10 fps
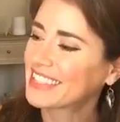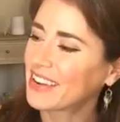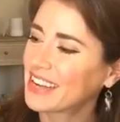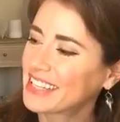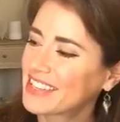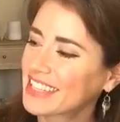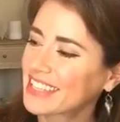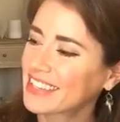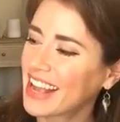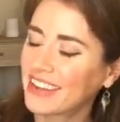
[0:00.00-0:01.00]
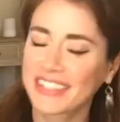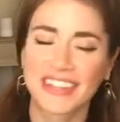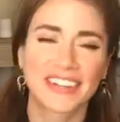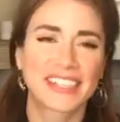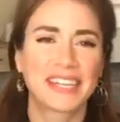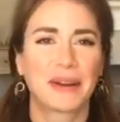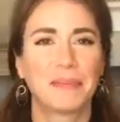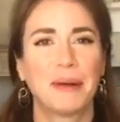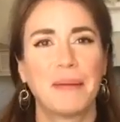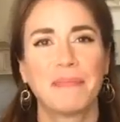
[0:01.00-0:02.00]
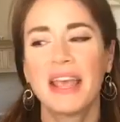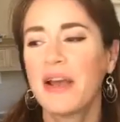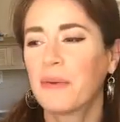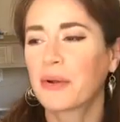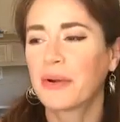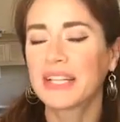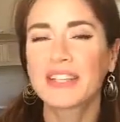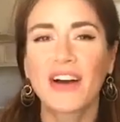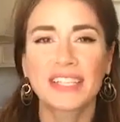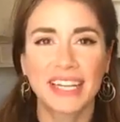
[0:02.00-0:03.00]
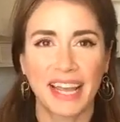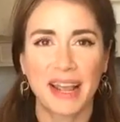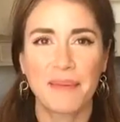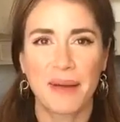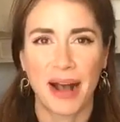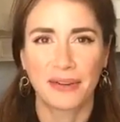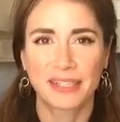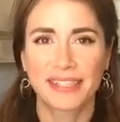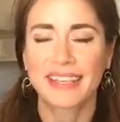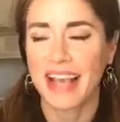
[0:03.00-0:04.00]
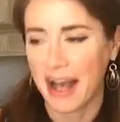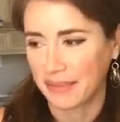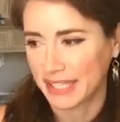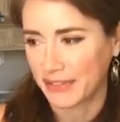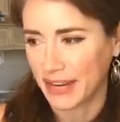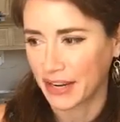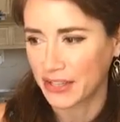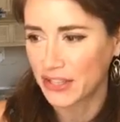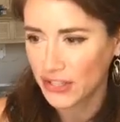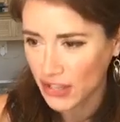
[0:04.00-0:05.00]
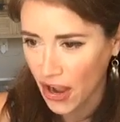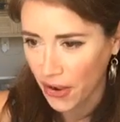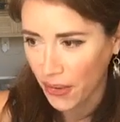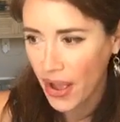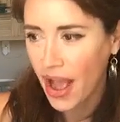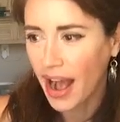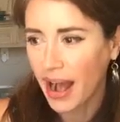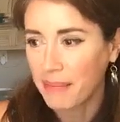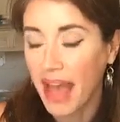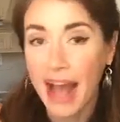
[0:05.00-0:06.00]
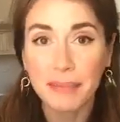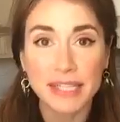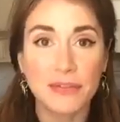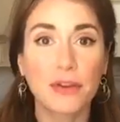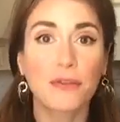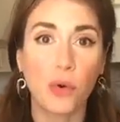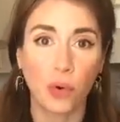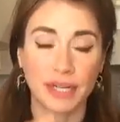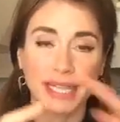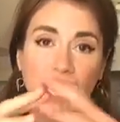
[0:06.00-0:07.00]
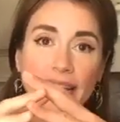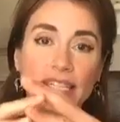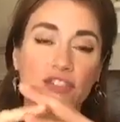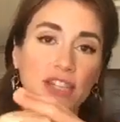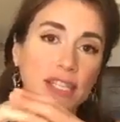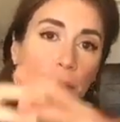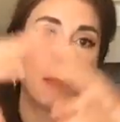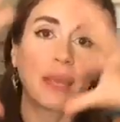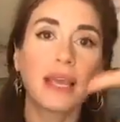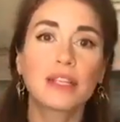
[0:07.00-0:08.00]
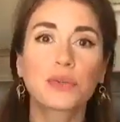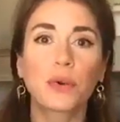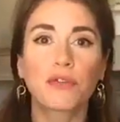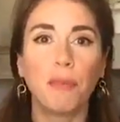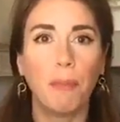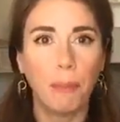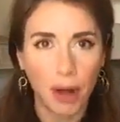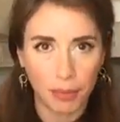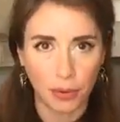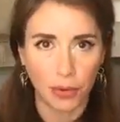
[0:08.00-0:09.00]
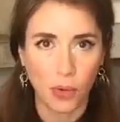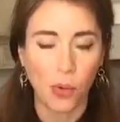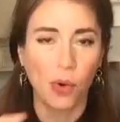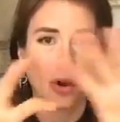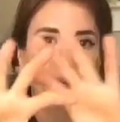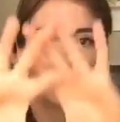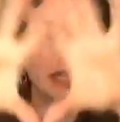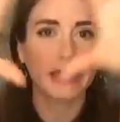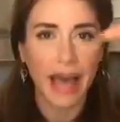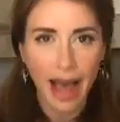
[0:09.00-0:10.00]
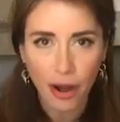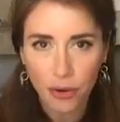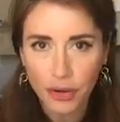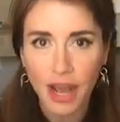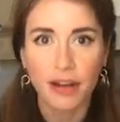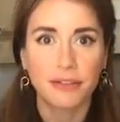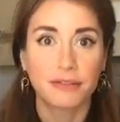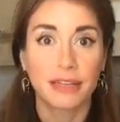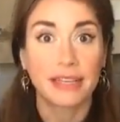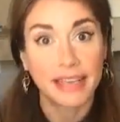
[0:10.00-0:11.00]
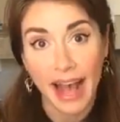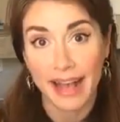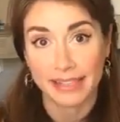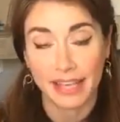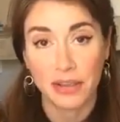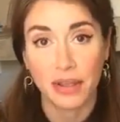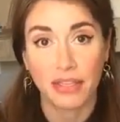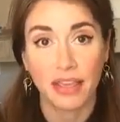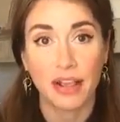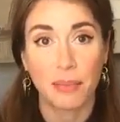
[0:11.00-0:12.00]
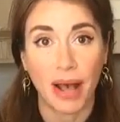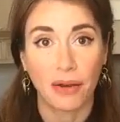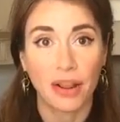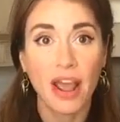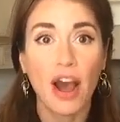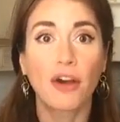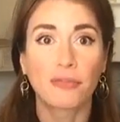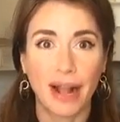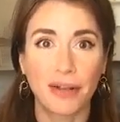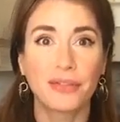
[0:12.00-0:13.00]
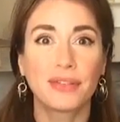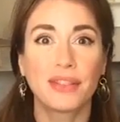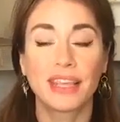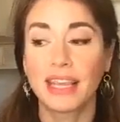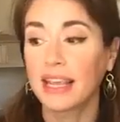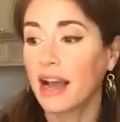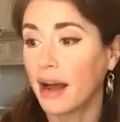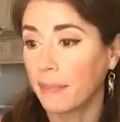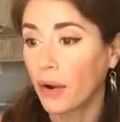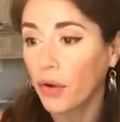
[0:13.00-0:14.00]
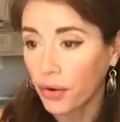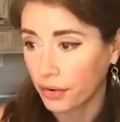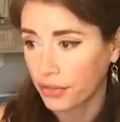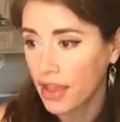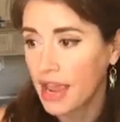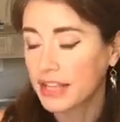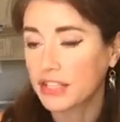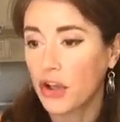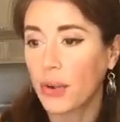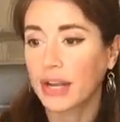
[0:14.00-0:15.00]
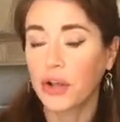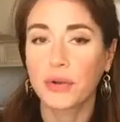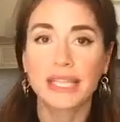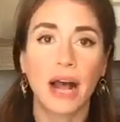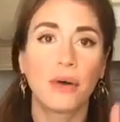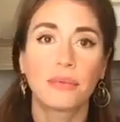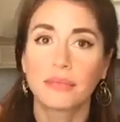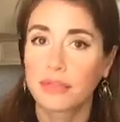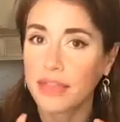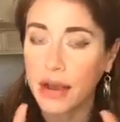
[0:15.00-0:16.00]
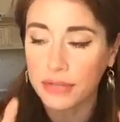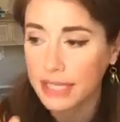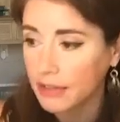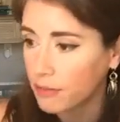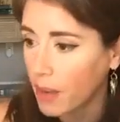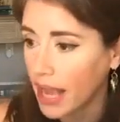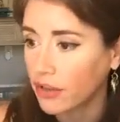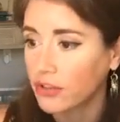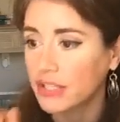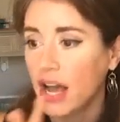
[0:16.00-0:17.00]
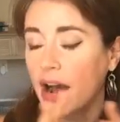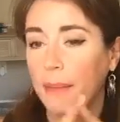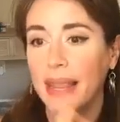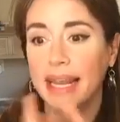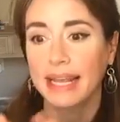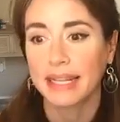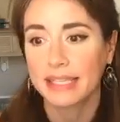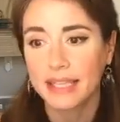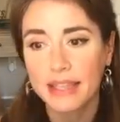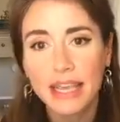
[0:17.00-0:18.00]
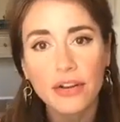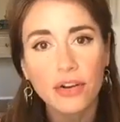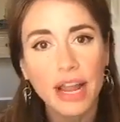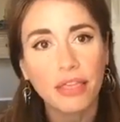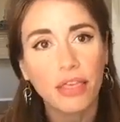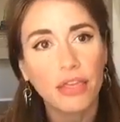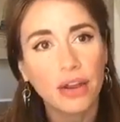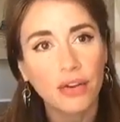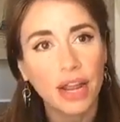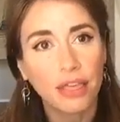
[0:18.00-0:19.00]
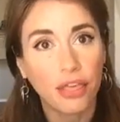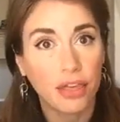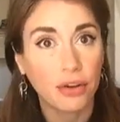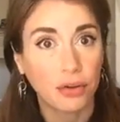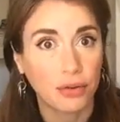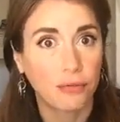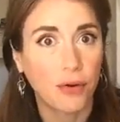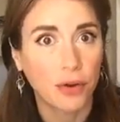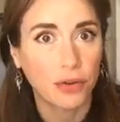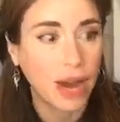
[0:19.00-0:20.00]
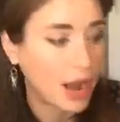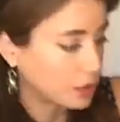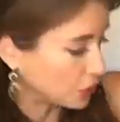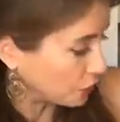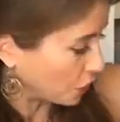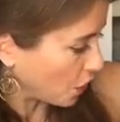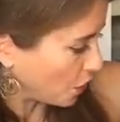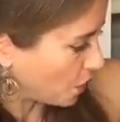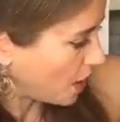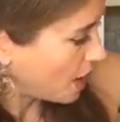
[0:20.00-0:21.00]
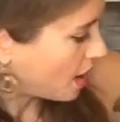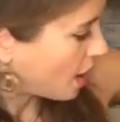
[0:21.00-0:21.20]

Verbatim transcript: so he's just on the outskirts here. But we're going to talk today about the atmosphere. So um, the atmosphere, of course, is just the big sort of bubble or cloud of gas that you can think about around the um, Earth. So it goes out thousands of miles. Um, it gets thinner and thinner and thinner the farther out you go.